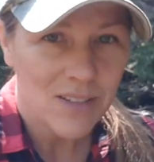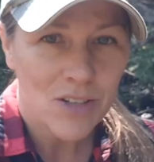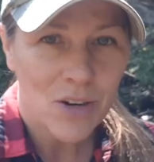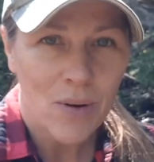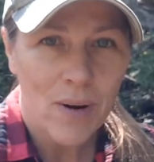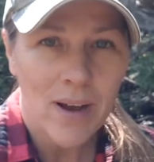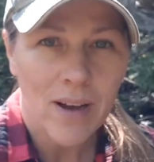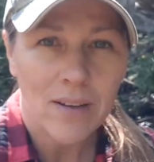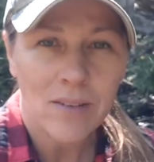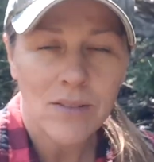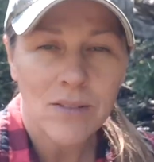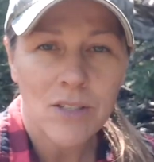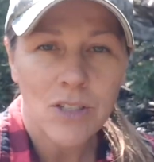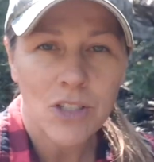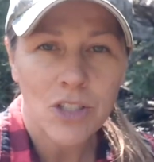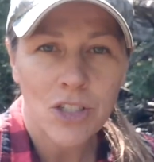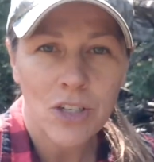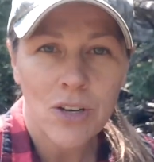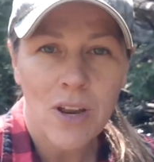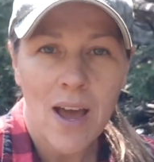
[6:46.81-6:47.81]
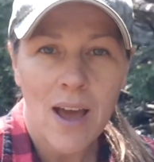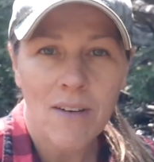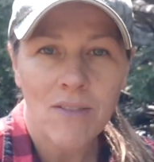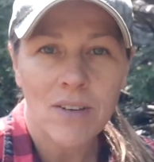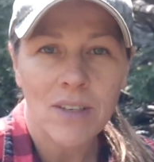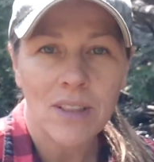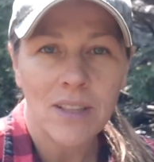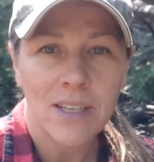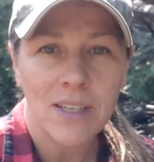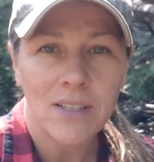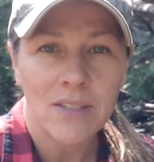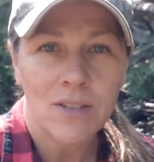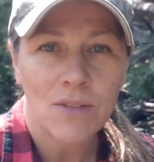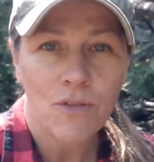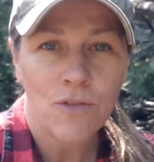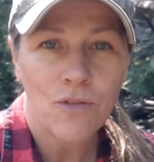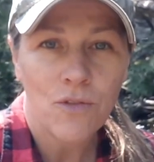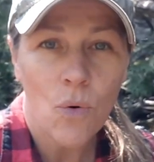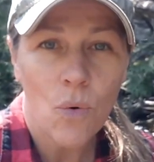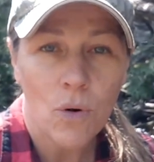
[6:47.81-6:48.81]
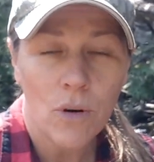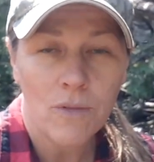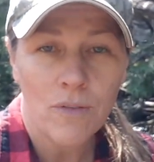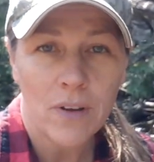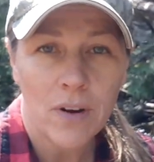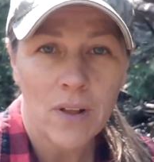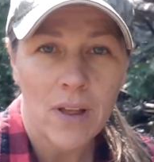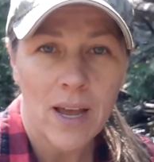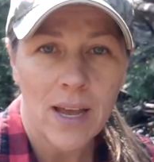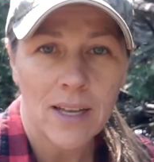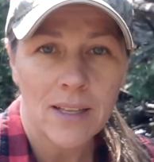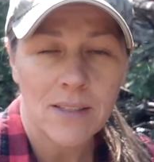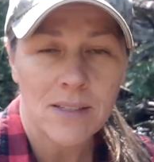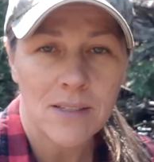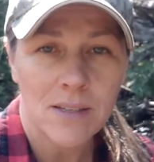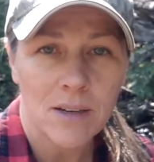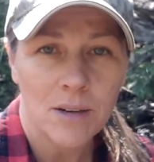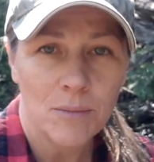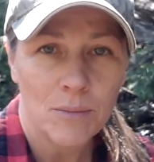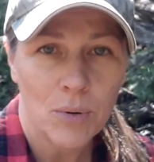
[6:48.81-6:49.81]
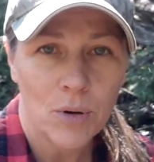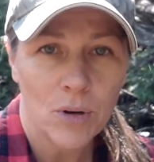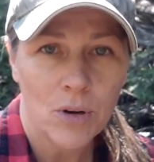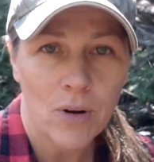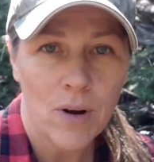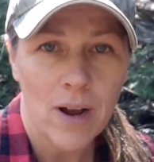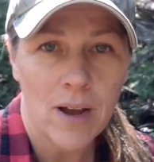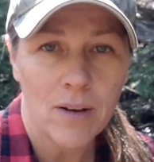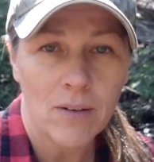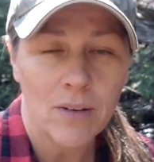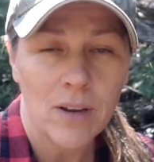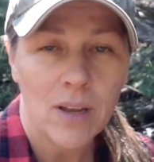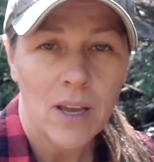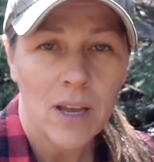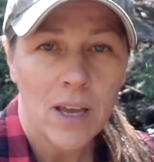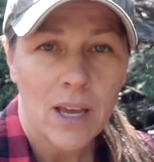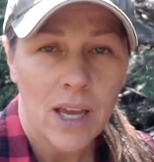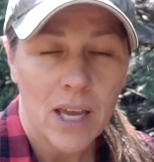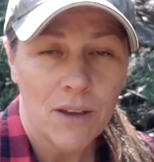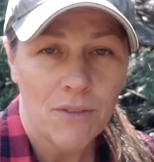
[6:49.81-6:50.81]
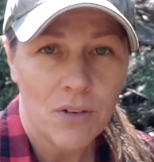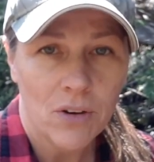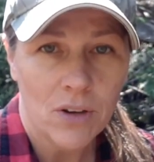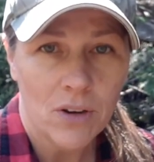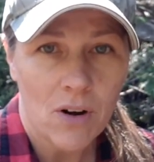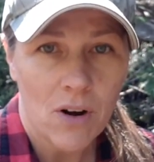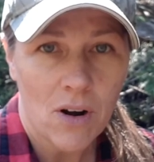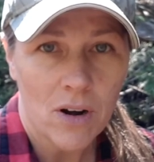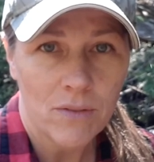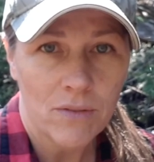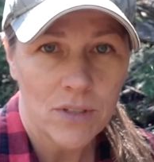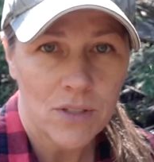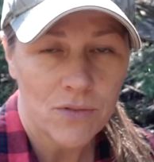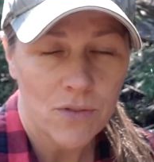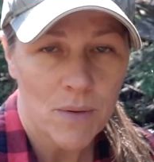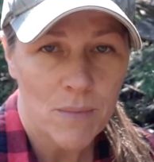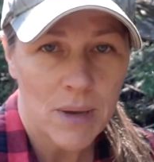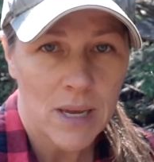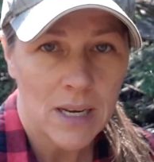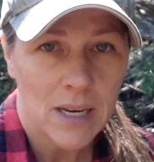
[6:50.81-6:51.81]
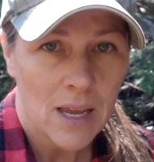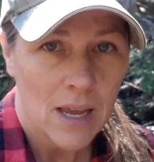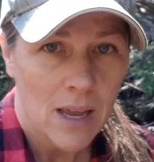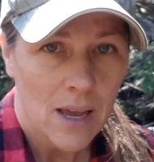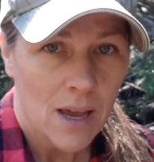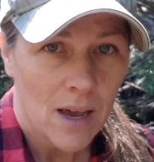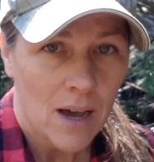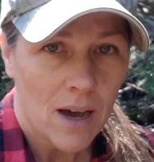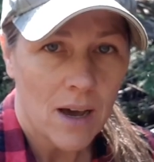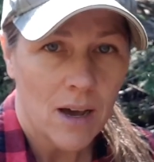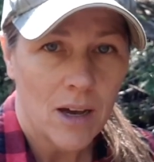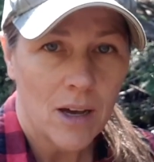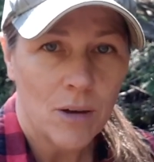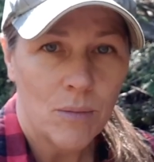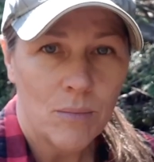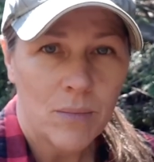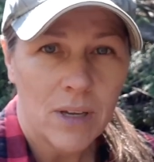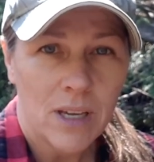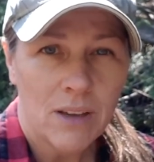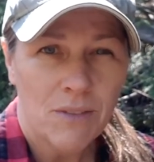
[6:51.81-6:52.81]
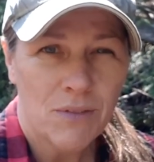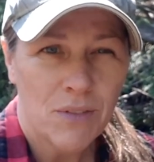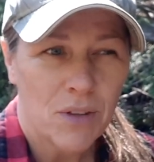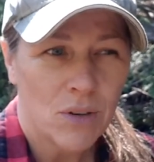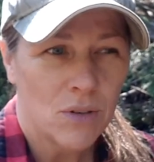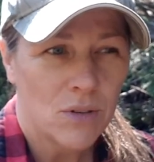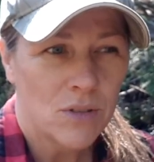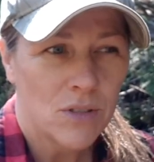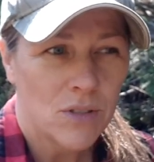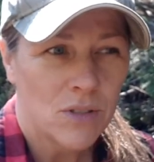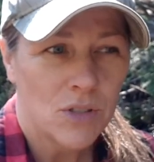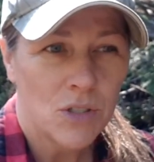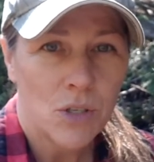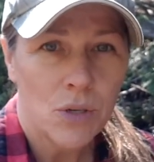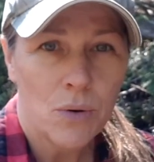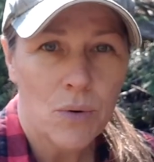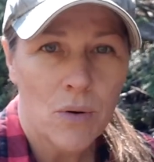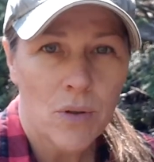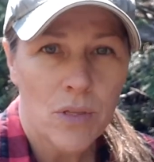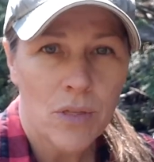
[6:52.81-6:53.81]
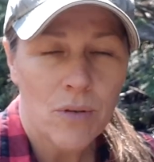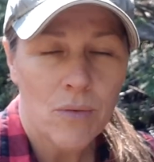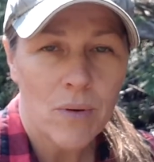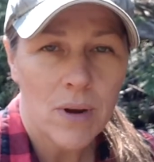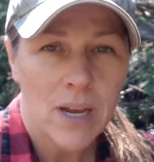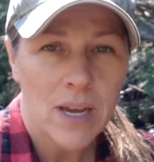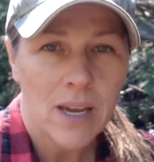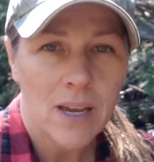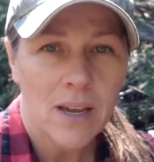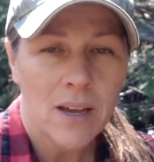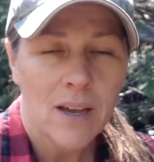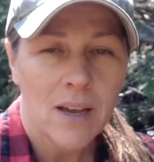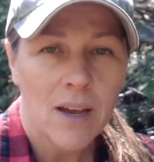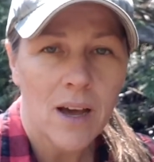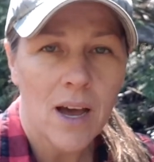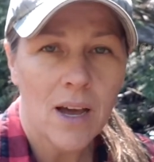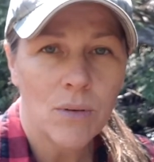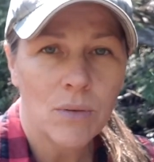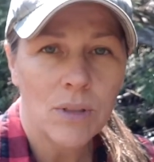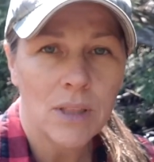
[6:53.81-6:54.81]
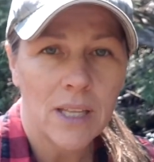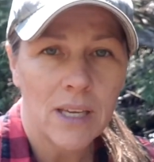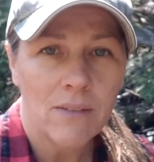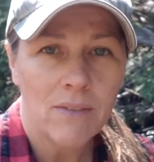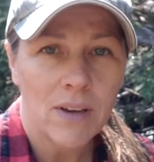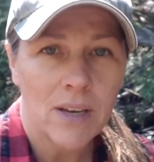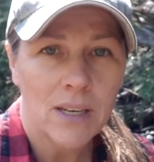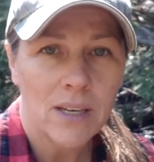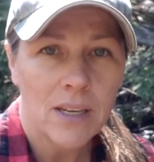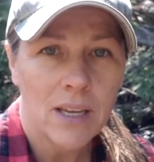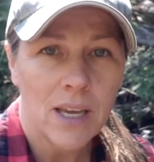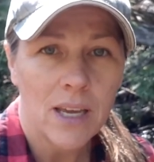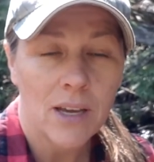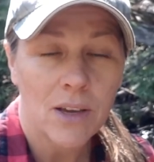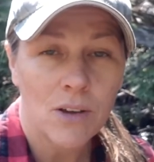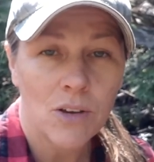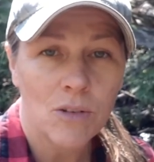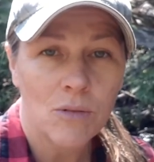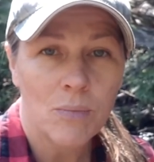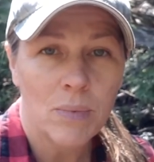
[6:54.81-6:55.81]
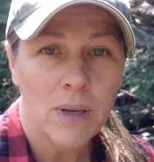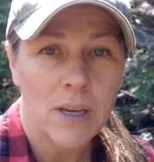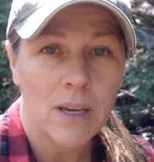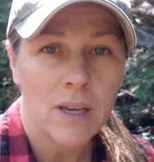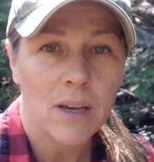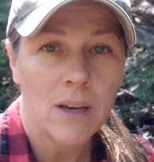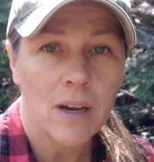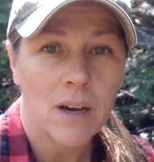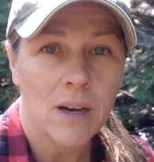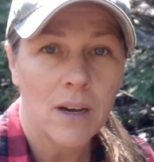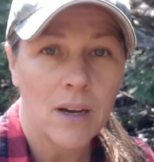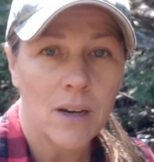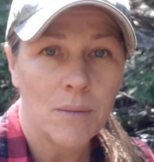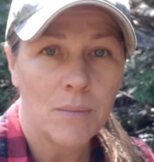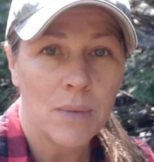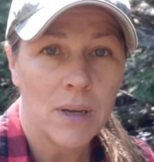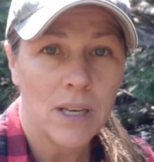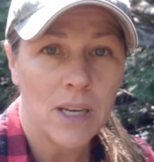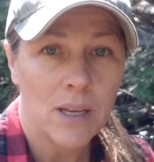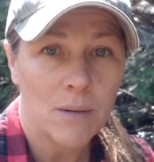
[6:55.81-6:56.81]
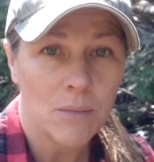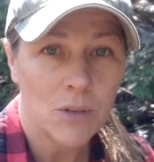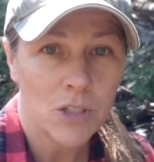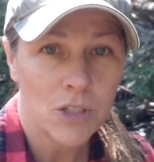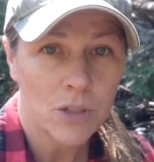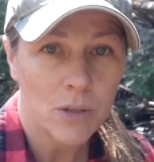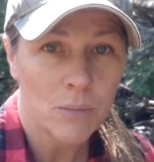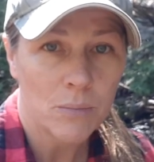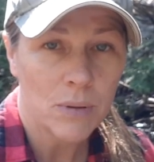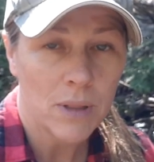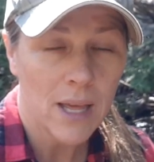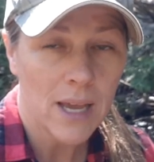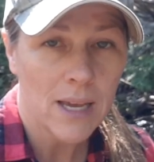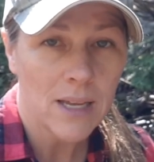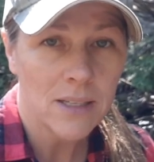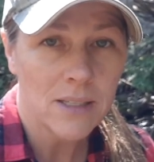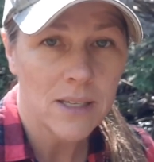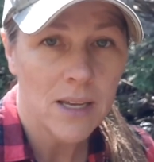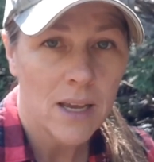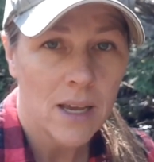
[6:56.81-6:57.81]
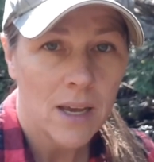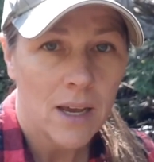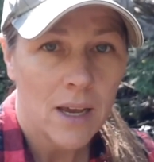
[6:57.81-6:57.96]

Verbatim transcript: crowns should have at least four fiddleheads per crown if you're going to harvest from it. Um, if there's two or three, I would leave it. It could be um, an immature plant.